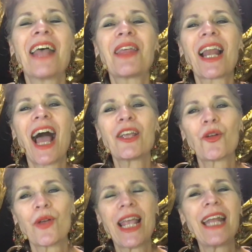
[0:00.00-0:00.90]
that I
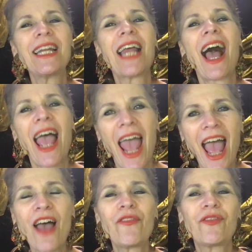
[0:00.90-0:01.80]
created a
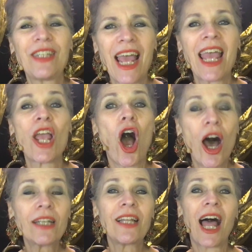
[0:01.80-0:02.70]
half-day
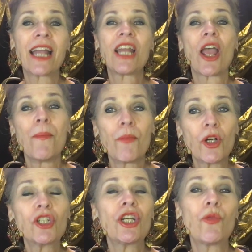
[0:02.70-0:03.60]
online
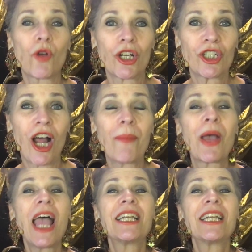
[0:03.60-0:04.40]
immersion workshop